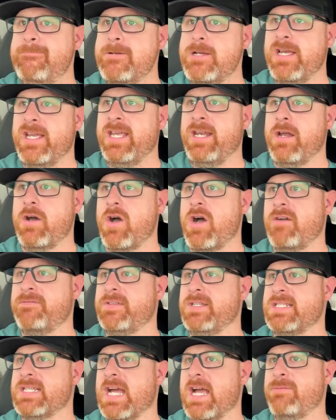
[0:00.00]
And
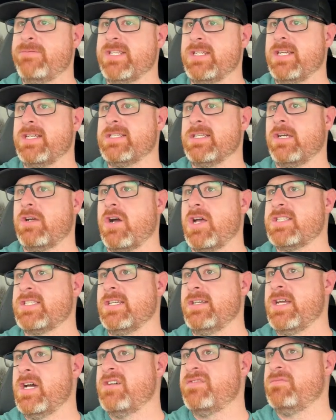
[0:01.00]
oftentimes it doesn't cost
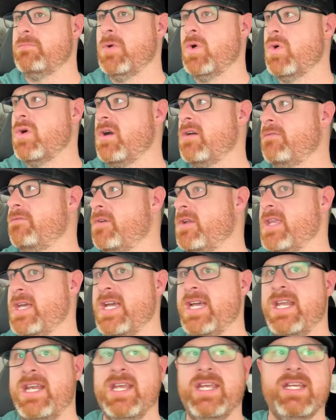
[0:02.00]
enough more for the
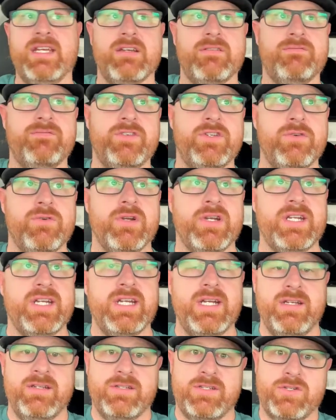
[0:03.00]
headache of doing
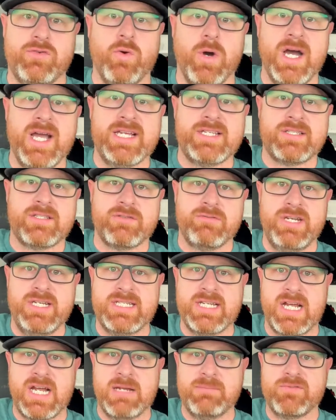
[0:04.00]
it twice, three
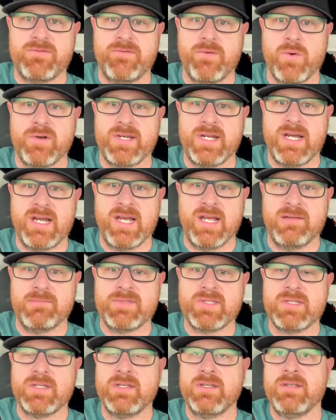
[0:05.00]
times, four
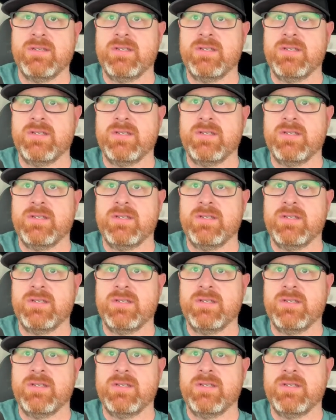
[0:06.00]
times.